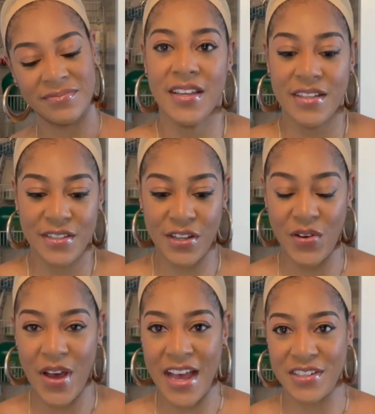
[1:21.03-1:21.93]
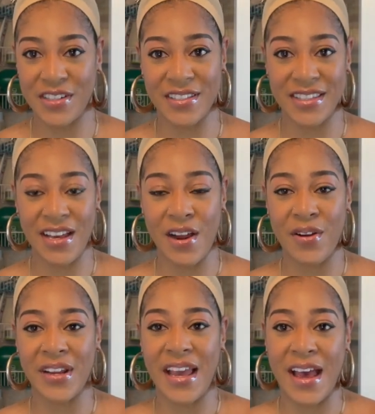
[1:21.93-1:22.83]
So as you can see, I
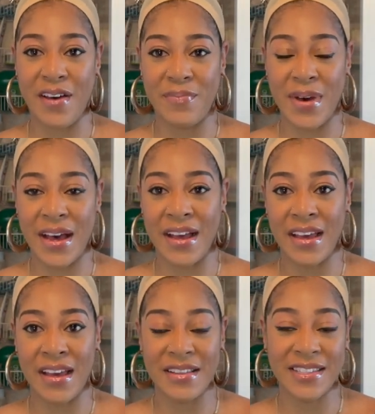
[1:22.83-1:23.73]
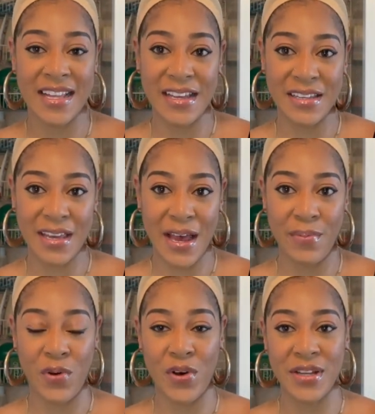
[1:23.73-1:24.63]
already have my stocking cap
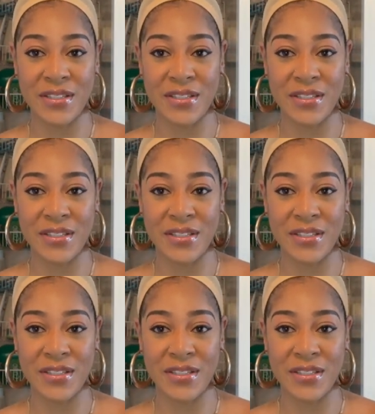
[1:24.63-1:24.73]
on,